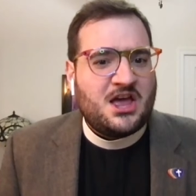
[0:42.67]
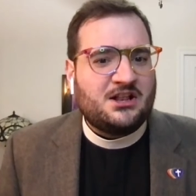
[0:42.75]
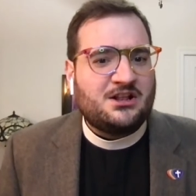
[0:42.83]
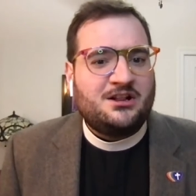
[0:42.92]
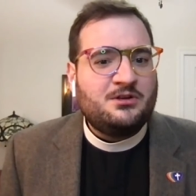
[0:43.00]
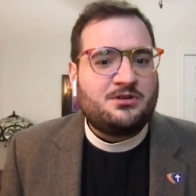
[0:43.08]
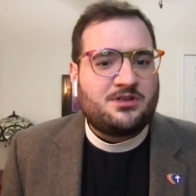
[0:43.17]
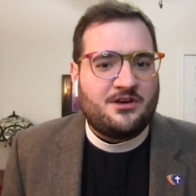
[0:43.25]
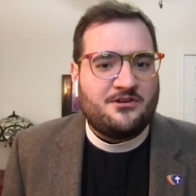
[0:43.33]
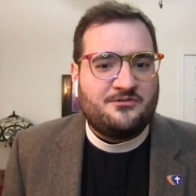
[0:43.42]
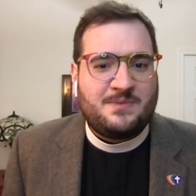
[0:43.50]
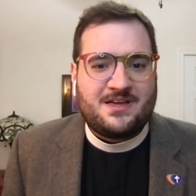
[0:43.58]

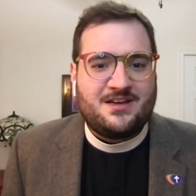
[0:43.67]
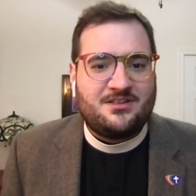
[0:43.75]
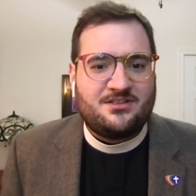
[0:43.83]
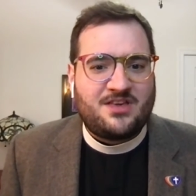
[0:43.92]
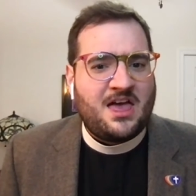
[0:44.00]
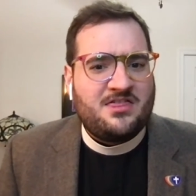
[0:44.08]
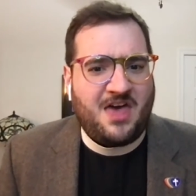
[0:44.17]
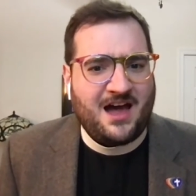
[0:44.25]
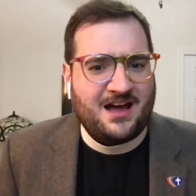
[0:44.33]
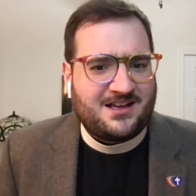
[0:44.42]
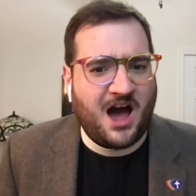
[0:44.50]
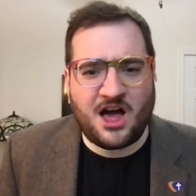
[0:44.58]
inclusive because that
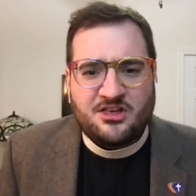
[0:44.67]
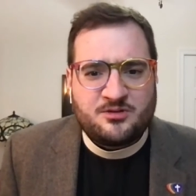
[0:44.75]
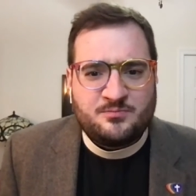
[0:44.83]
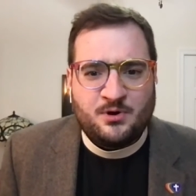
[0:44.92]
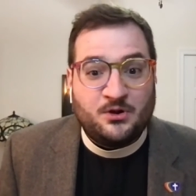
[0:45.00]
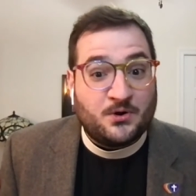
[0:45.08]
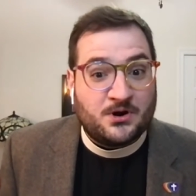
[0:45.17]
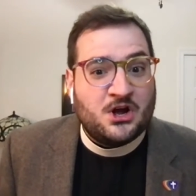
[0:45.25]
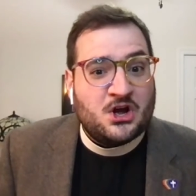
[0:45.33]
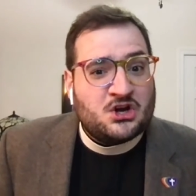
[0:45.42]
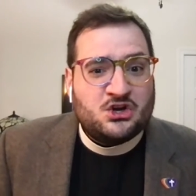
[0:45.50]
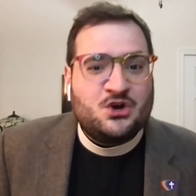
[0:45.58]
gospel or
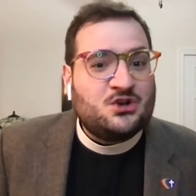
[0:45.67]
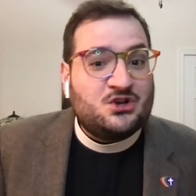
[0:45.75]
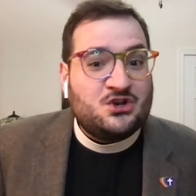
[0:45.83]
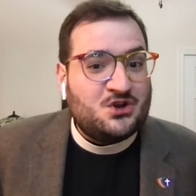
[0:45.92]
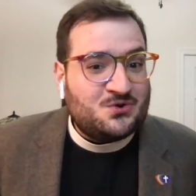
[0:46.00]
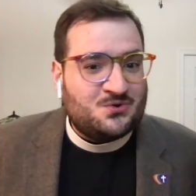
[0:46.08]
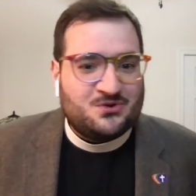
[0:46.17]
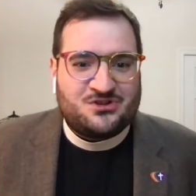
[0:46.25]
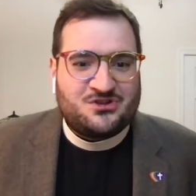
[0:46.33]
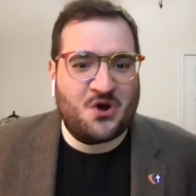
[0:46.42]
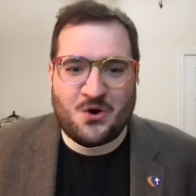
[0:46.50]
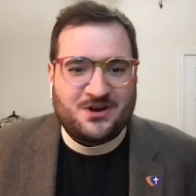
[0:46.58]
good
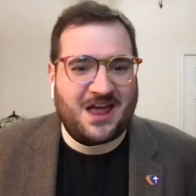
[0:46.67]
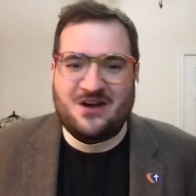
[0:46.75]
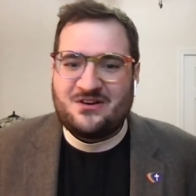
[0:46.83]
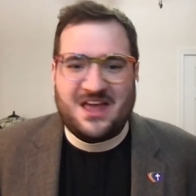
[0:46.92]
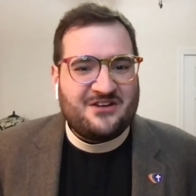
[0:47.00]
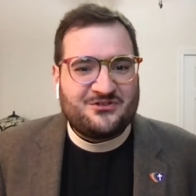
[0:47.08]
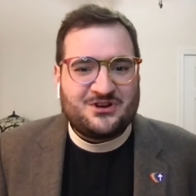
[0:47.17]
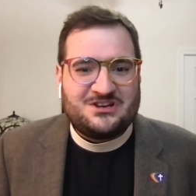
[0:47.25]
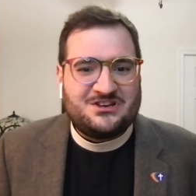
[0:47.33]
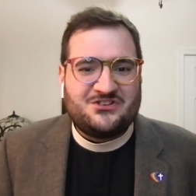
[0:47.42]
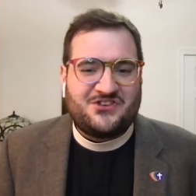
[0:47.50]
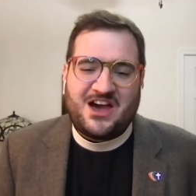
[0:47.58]
news tore down every
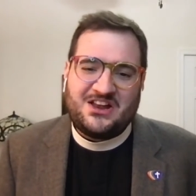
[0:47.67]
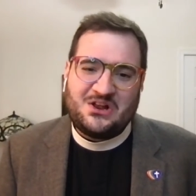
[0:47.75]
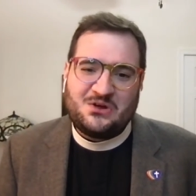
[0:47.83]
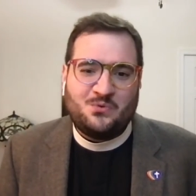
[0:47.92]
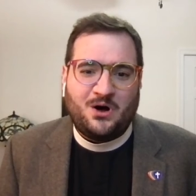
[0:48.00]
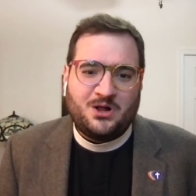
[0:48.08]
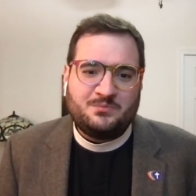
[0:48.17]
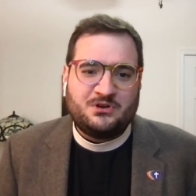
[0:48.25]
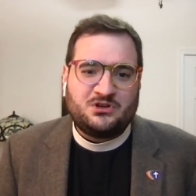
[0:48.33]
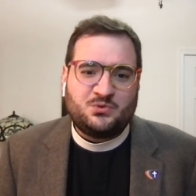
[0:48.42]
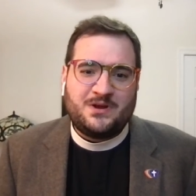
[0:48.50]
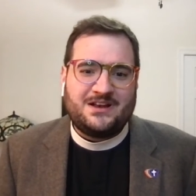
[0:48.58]
dividing wall
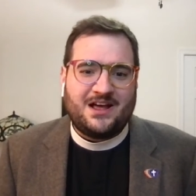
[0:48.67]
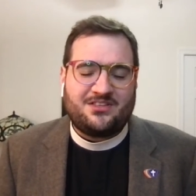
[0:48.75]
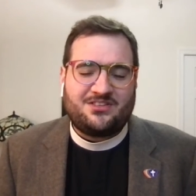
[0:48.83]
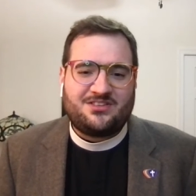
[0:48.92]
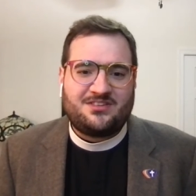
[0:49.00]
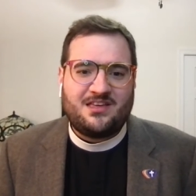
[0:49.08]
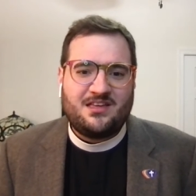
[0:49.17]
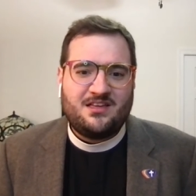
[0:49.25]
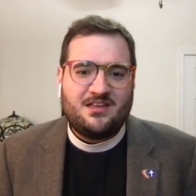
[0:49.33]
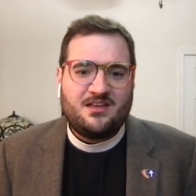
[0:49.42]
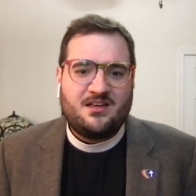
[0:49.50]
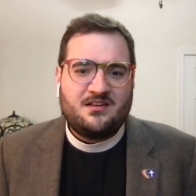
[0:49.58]
between us,
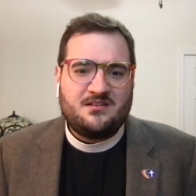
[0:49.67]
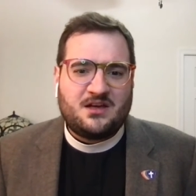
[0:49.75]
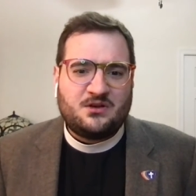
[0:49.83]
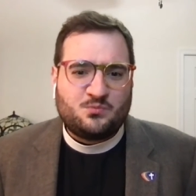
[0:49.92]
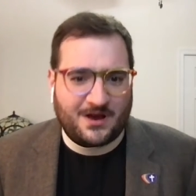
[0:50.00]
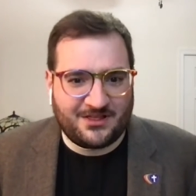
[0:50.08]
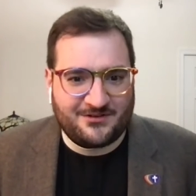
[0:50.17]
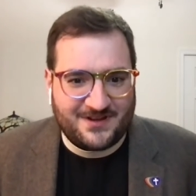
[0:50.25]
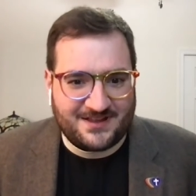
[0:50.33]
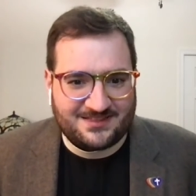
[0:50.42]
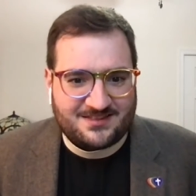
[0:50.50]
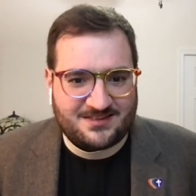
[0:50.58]
and
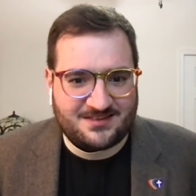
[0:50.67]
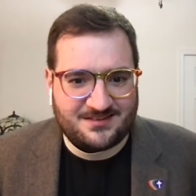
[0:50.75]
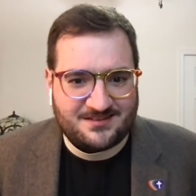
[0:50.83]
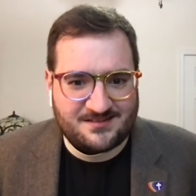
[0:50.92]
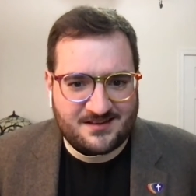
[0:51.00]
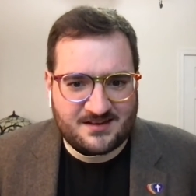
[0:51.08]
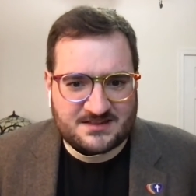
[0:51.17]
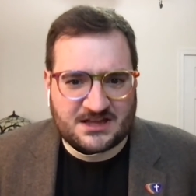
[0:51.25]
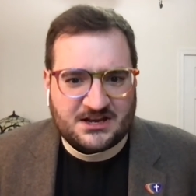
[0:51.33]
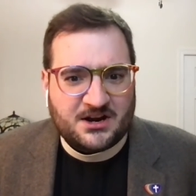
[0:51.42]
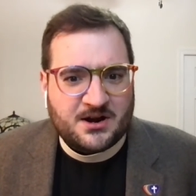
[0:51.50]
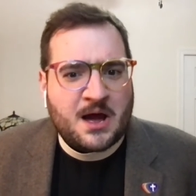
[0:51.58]
relevant,
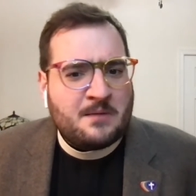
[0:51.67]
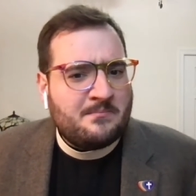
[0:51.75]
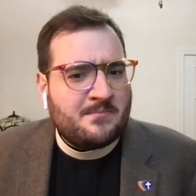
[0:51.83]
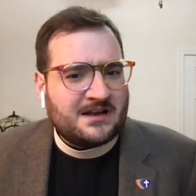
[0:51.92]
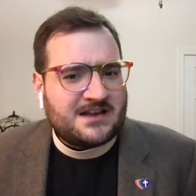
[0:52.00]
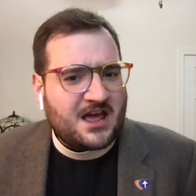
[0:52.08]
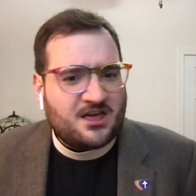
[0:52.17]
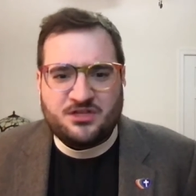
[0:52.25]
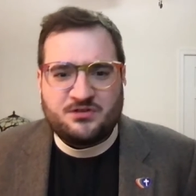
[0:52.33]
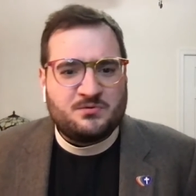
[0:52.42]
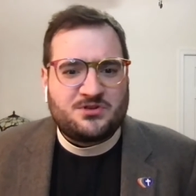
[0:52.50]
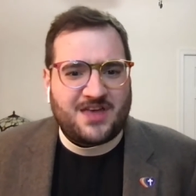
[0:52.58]
that our Monday
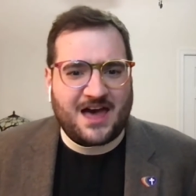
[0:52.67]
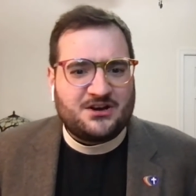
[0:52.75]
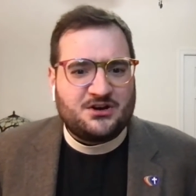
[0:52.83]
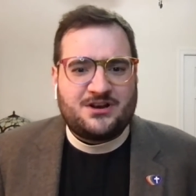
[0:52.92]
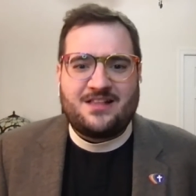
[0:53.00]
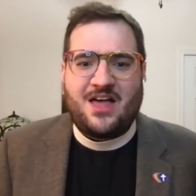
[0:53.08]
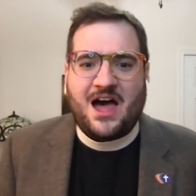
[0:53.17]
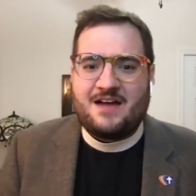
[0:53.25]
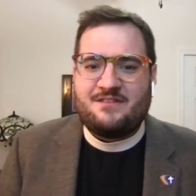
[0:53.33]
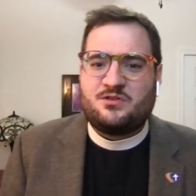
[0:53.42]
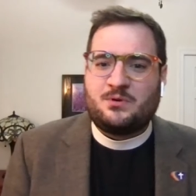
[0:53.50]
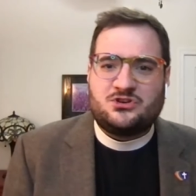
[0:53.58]
through Saturday
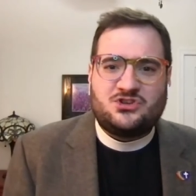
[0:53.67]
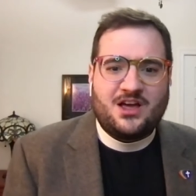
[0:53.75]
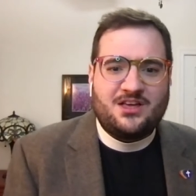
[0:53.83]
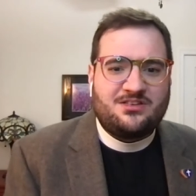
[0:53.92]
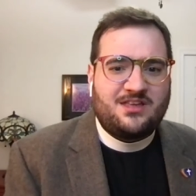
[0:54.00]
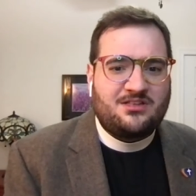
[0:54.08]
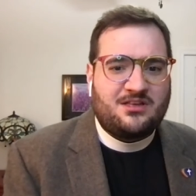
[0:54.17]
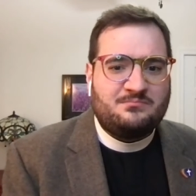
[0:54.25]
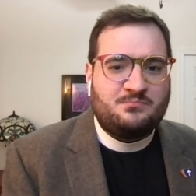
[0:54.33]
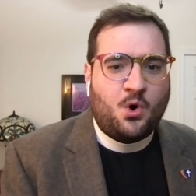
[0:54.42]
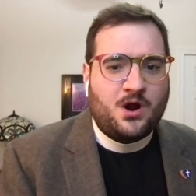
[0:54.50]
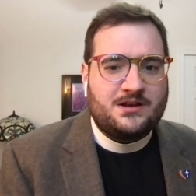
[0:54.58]
lives were just as
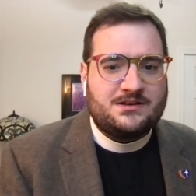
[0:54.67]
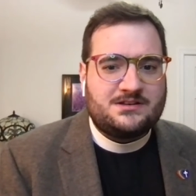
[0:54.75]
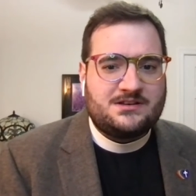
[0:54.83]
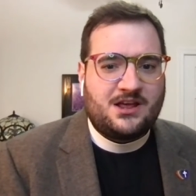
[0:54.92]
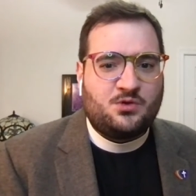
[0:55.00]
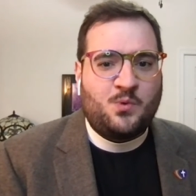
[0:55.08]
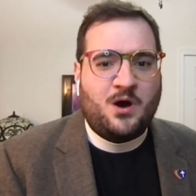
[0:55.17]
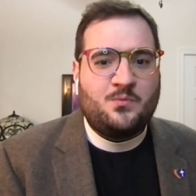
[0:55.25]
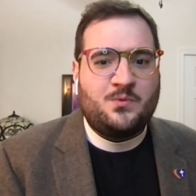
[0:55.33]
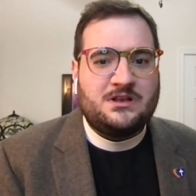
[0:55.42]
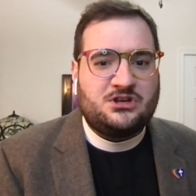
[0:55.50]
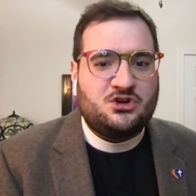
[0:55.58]
important as what
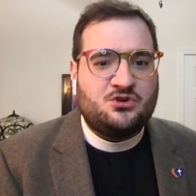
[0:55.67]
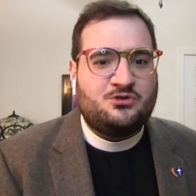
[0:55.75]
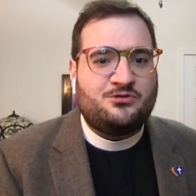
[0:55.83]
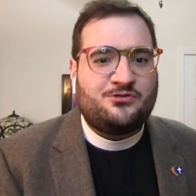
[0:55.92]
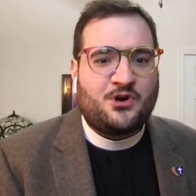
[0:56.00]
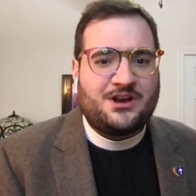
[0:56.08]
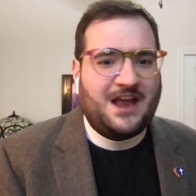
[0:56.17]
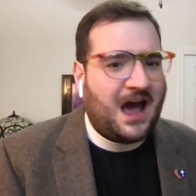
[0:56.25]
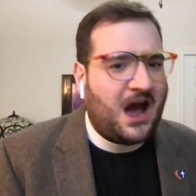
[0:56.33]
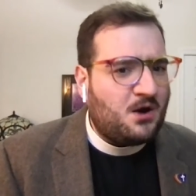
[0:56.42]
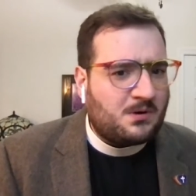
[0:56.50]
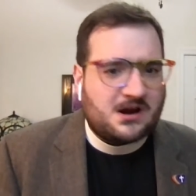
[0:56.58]
we do for an
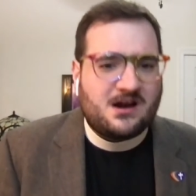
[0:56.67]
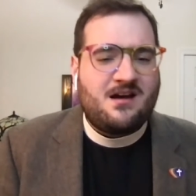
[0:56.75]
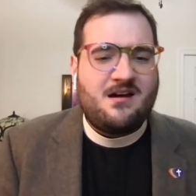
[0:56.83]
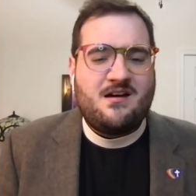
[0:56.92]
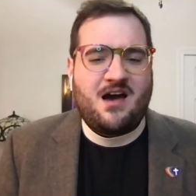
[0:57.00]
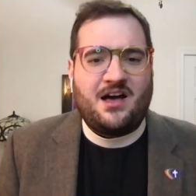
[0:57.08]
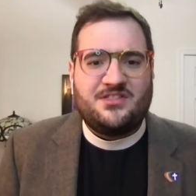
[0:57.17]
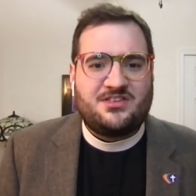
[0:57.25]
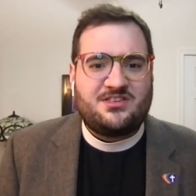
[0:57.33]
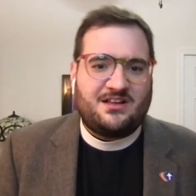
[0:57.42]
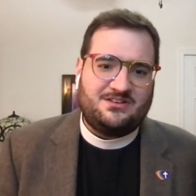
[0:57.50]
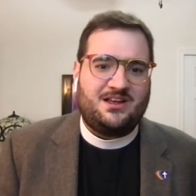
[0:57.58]
hour on
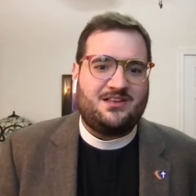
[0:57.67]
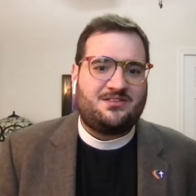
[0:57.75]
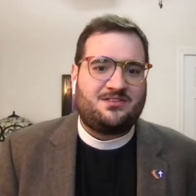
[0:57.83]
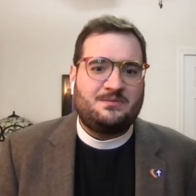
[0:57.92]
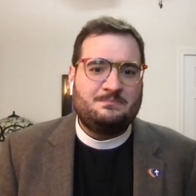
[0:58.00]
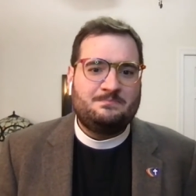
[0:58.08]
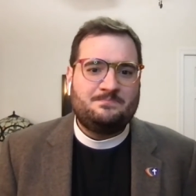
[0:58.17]
Sundays.